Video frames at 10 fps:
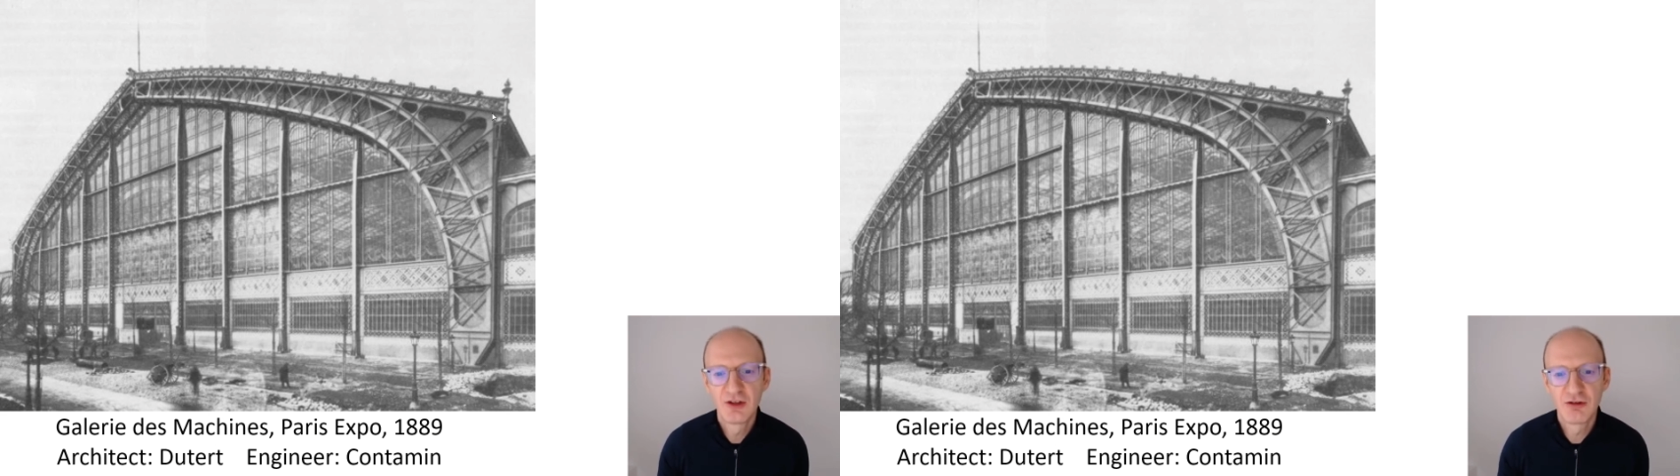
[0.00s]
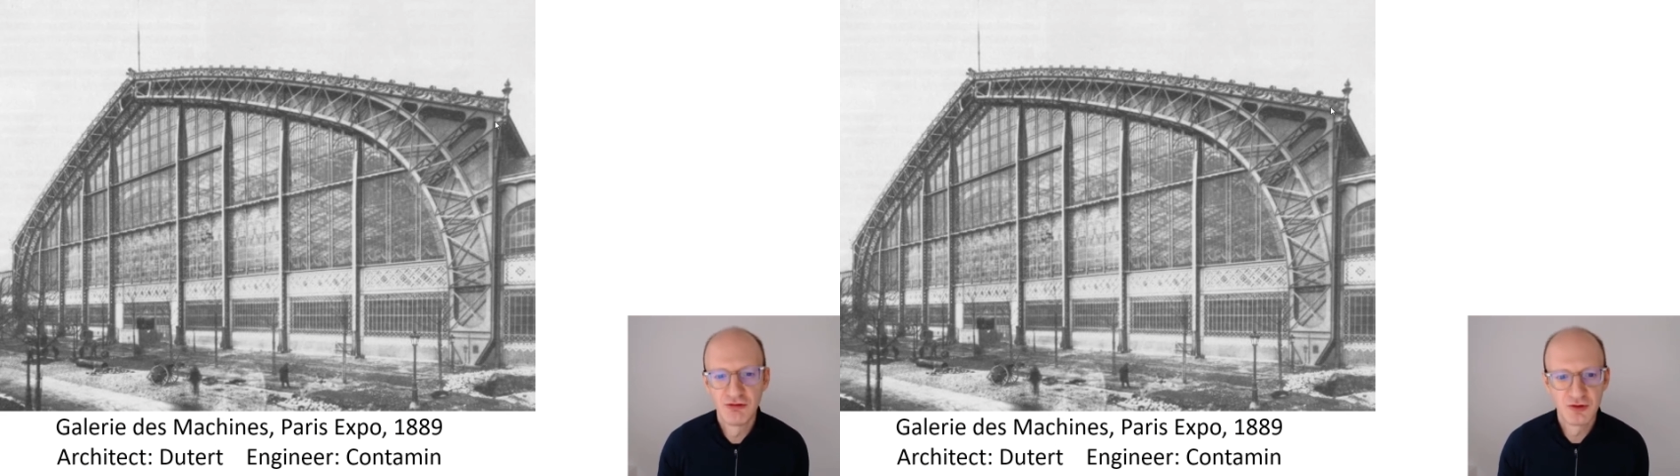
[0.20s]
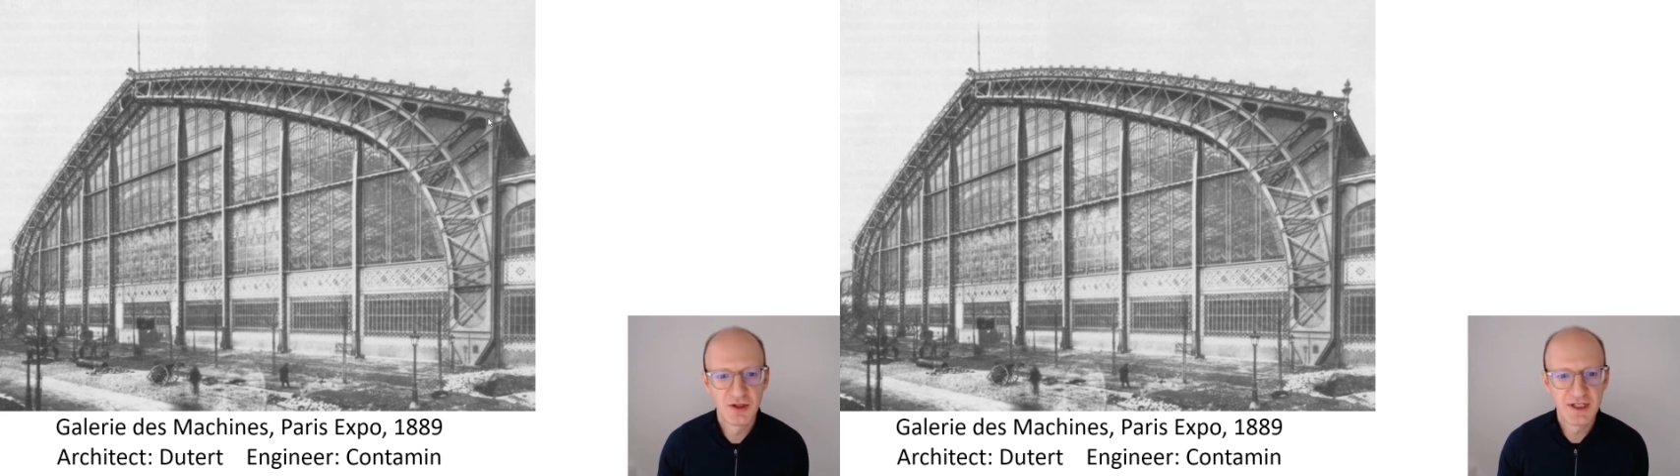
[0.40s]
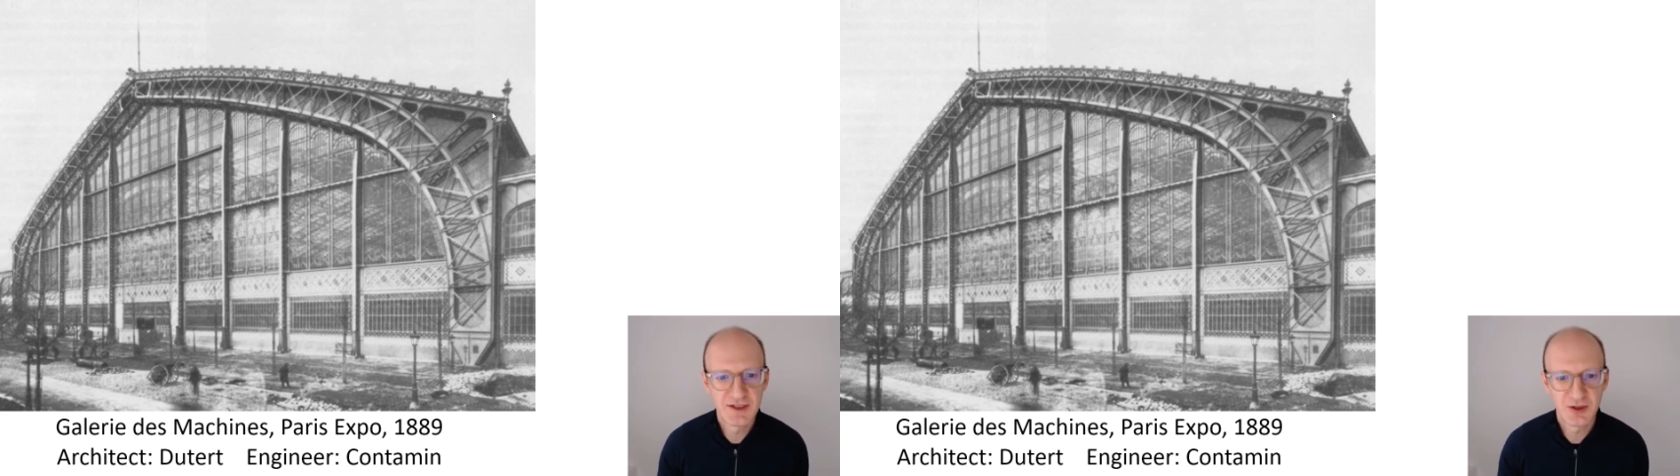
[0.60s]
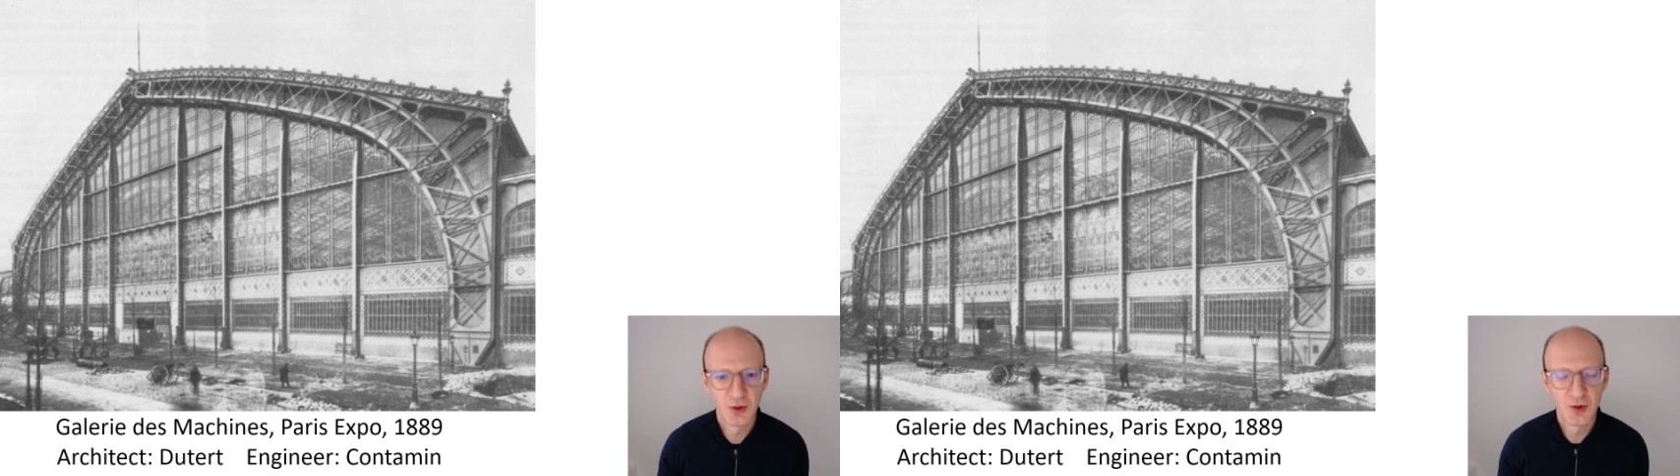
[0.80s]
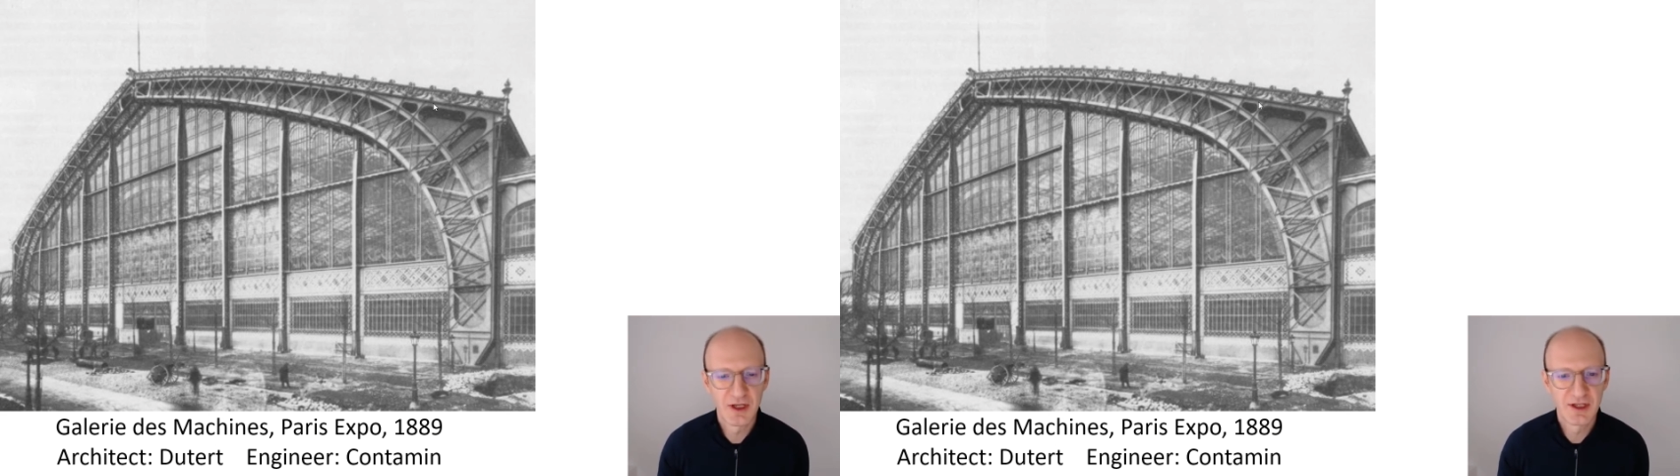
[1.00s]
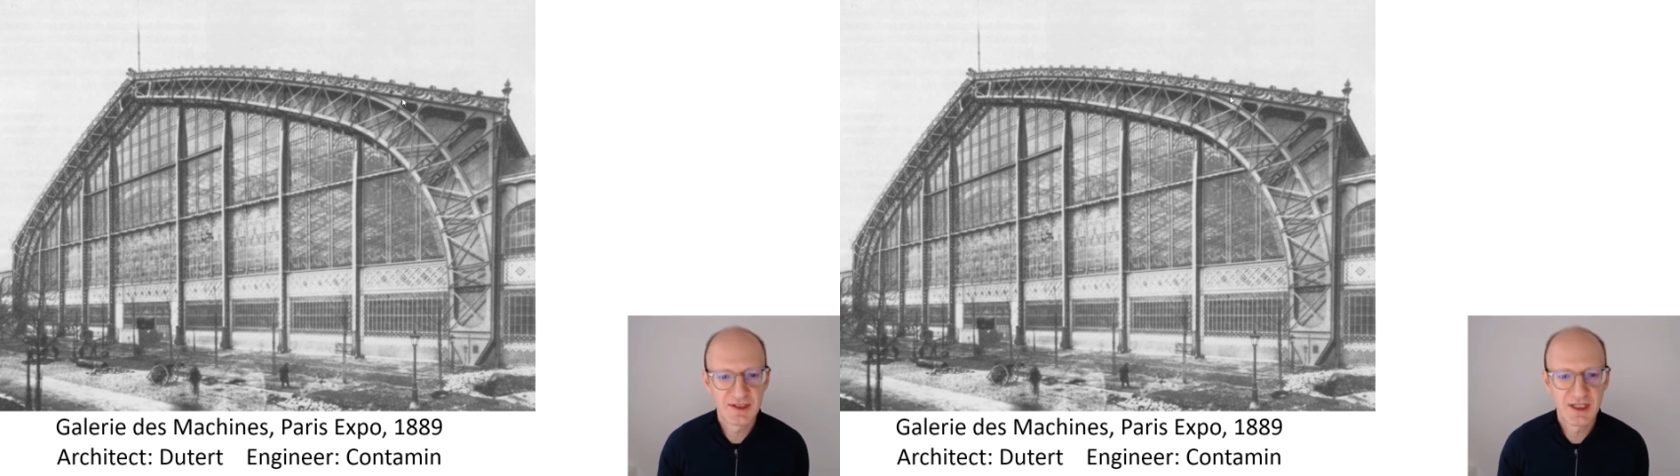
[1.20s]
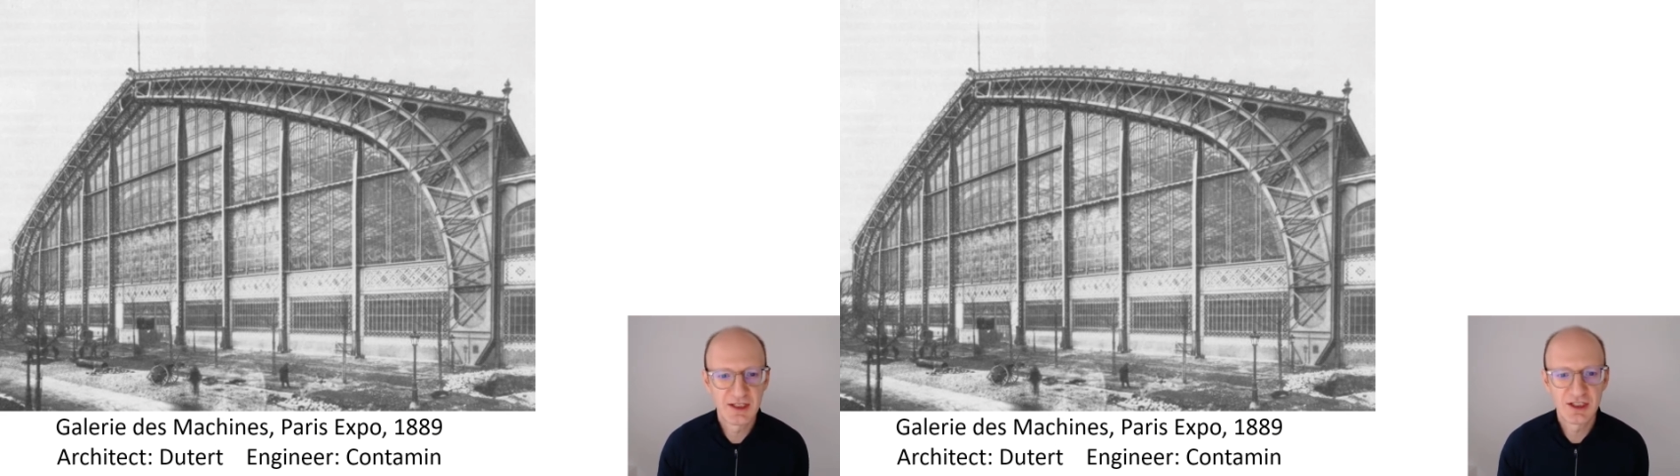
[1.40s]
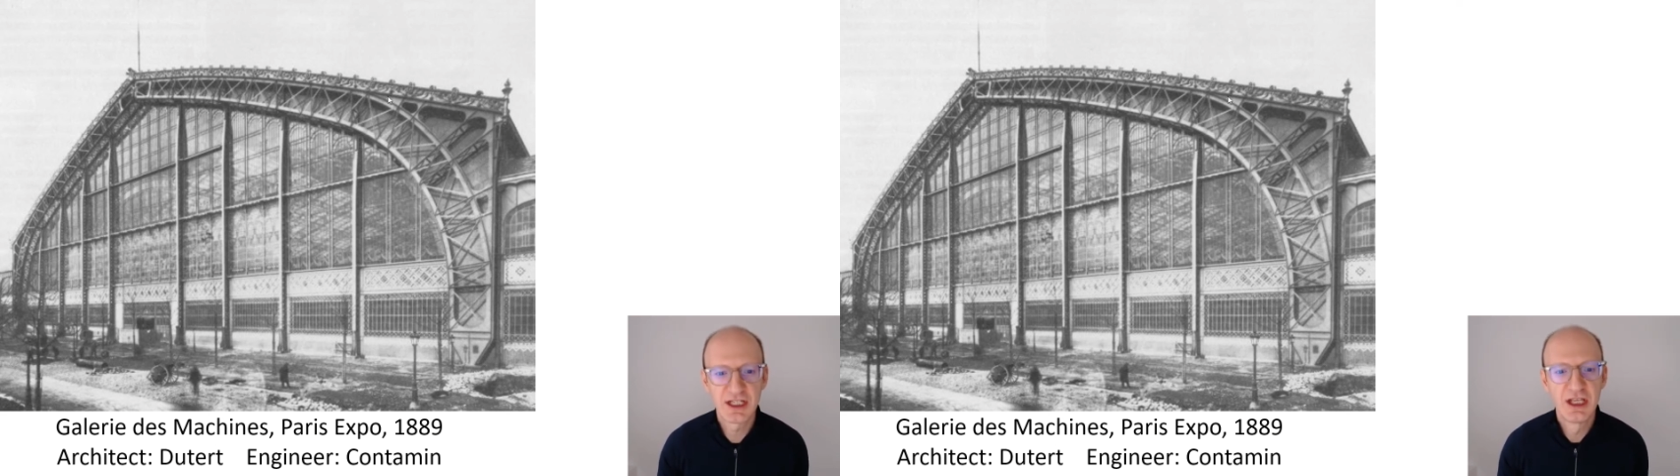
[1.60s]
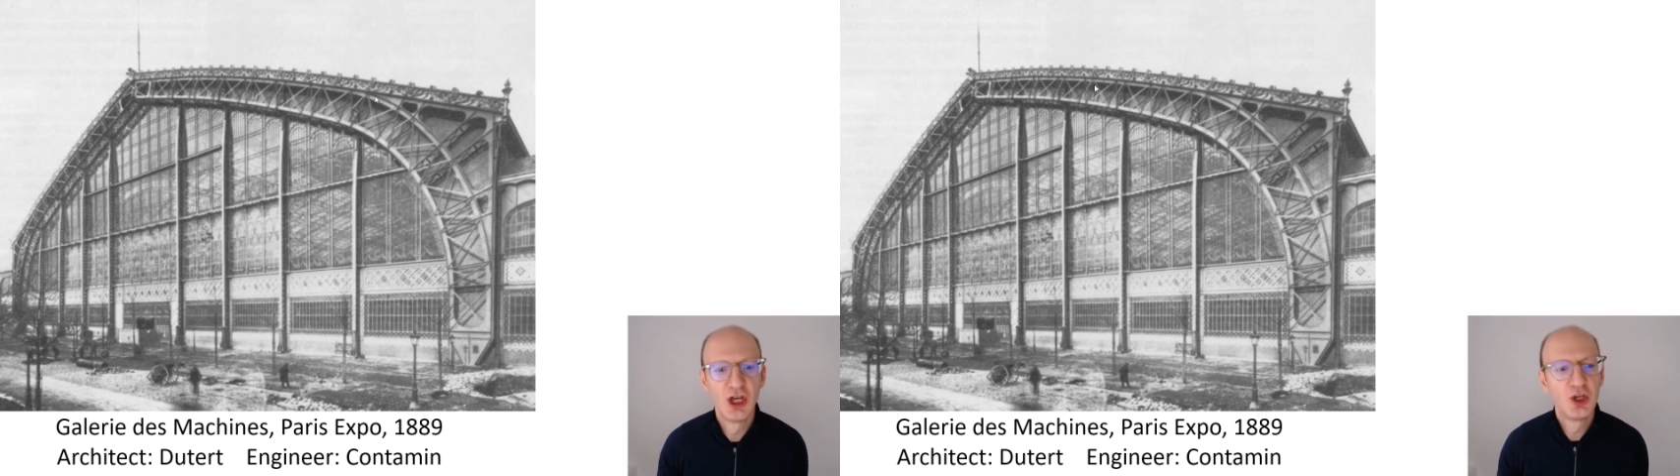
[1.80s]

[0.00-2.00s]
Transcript: through to this corner, essentially.